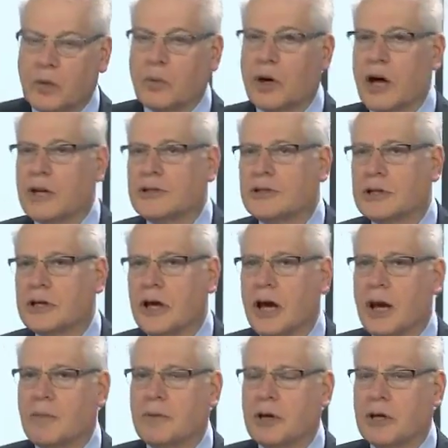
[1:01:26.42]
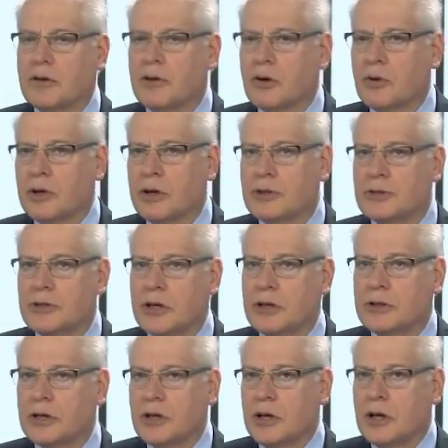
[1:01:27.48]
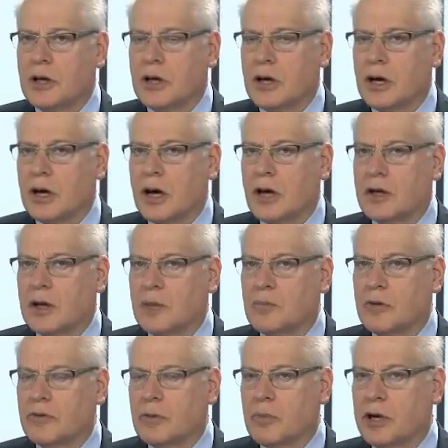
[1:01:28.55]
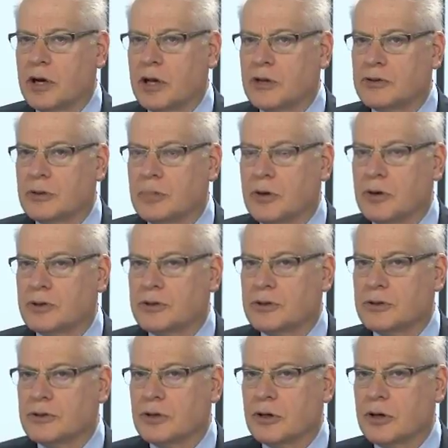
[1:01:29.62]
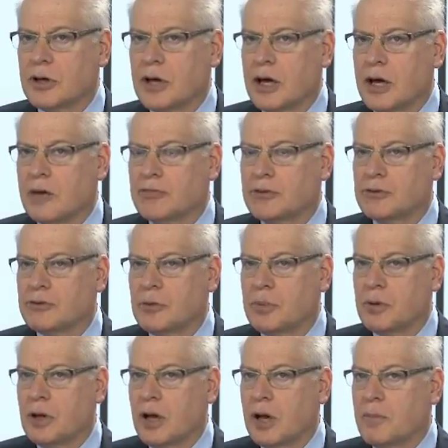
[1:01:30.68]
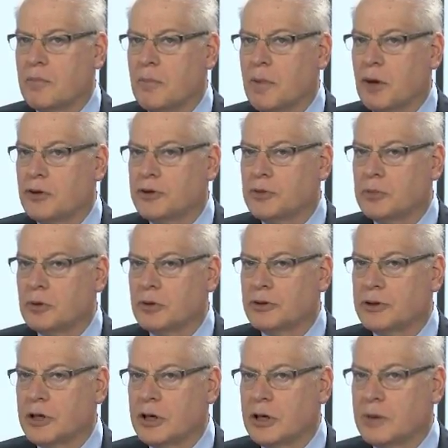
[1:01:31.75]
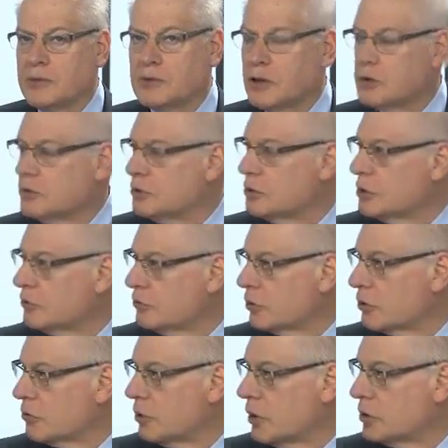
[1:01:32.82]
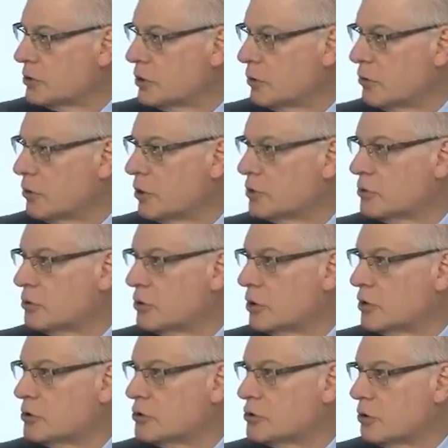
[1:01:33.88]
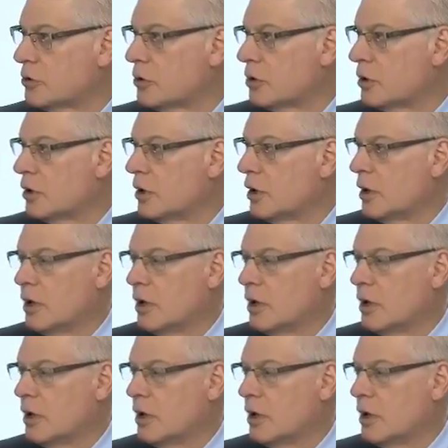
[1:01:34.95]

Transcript: What I see happening, though, is that a number of the brain injured persons are going to have to apply multiple times under different criteria to the insurer.